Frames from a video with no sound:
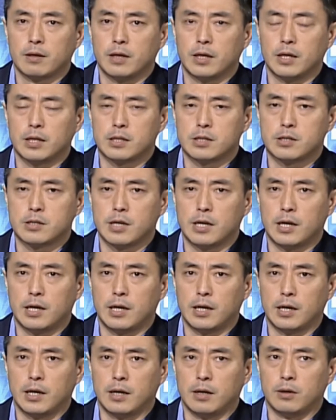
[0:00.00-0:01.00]
it's,
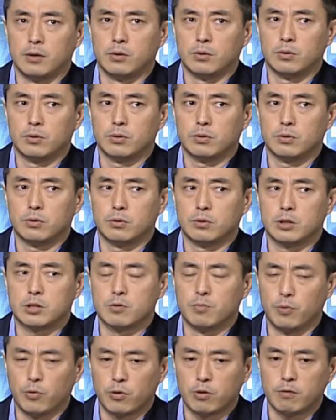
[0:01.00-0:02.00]
uh,
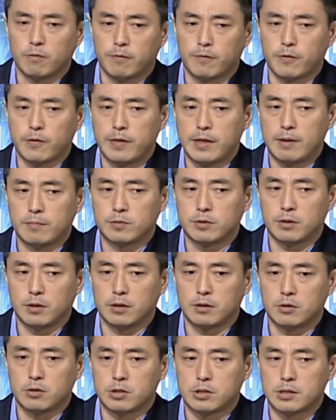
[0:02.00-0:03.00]
it's important for them to
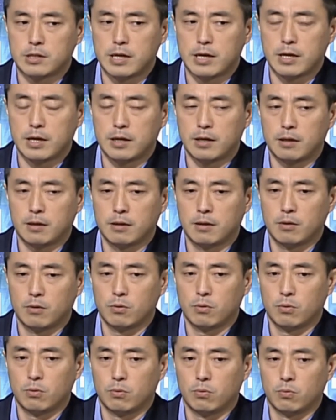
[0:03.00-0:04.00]
understand
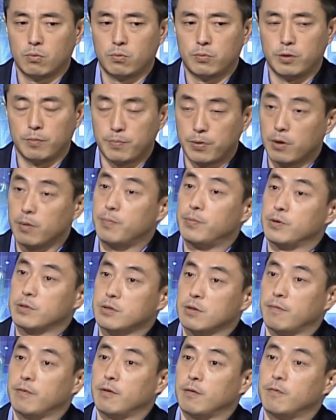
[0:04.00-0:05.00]
the
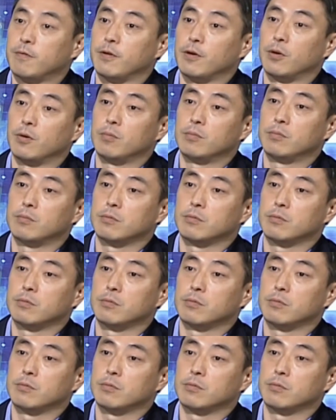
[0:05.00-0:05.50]
purpose of the film.